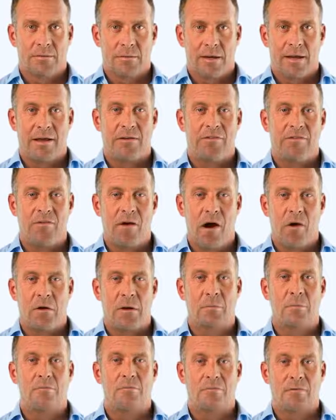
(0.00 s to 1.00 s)
In the
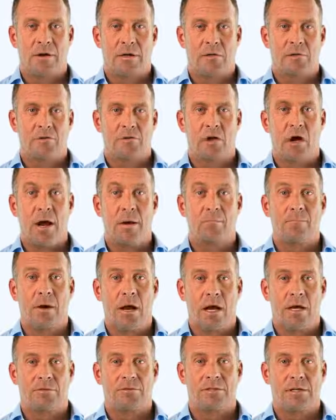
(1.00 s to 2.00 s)
variable field, type
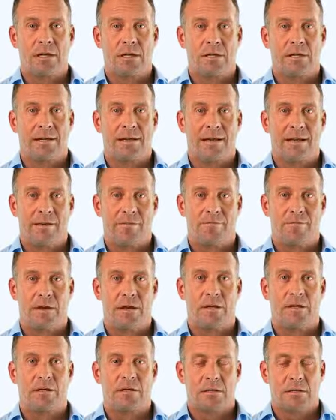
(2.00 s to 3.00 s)
PassKit
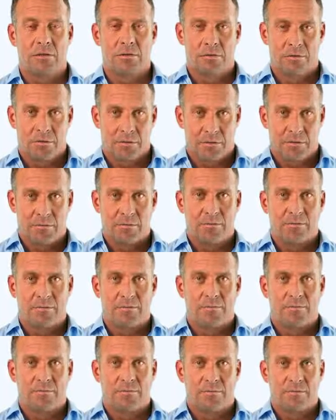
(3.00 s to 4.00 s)
env.
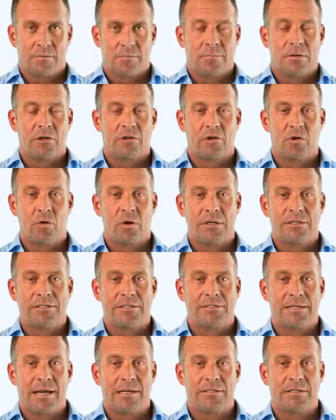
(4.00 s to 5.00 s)
Be sure this
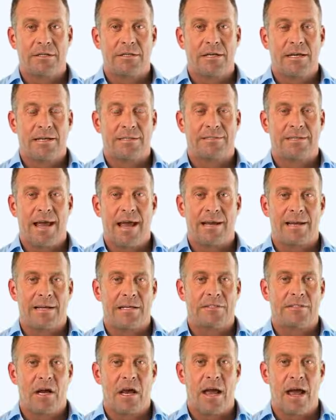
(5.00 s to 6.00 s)
is entered exactly
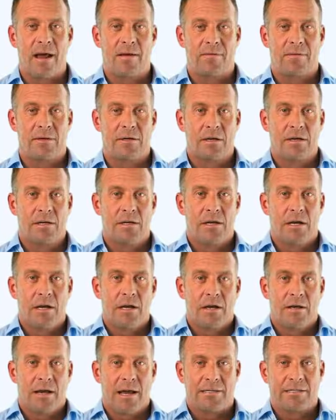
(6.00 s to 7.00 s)
as I have.
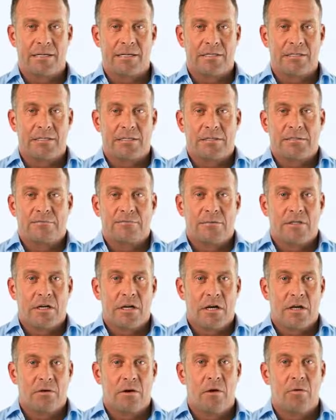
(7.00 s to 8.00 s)
That is
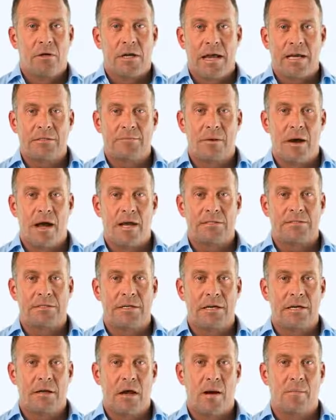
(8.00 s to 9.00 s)
lowercase
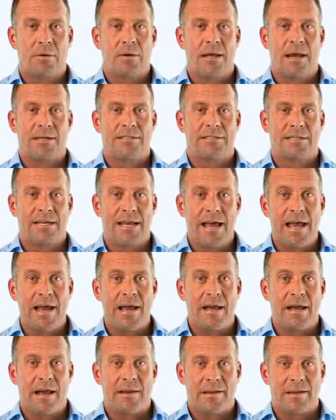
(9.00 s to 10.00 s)
PassKit, uppercase
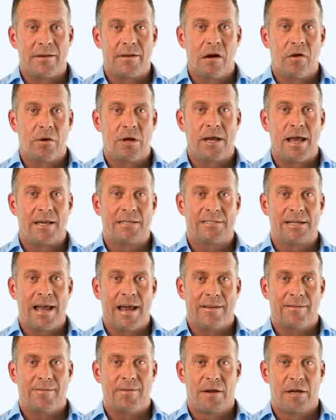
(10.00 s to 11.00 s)
E, and then lowercase
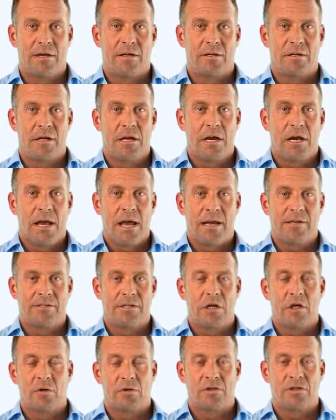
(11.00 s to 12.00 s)
nv.
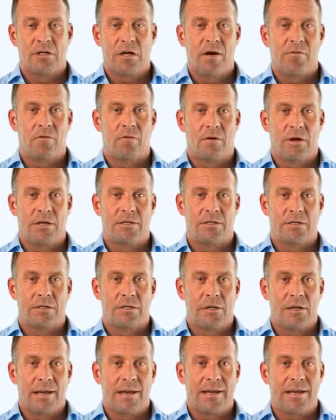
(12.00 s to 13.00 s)
Enter your server
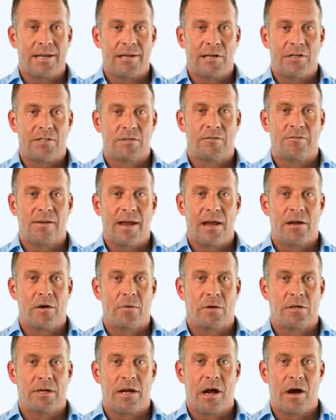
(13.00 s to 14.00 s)
region in the initial
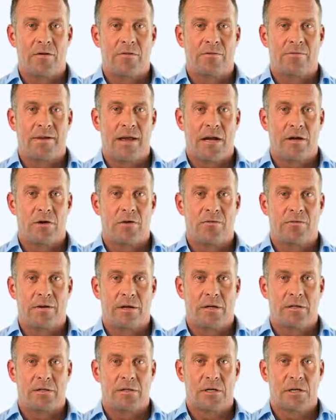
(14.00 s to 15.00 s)
value and current value
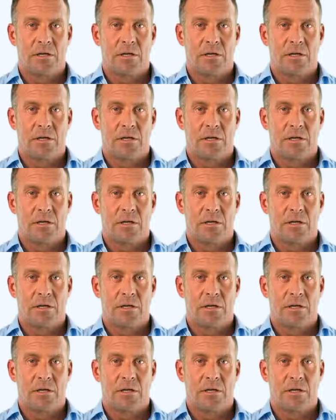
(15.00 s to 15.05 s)
field.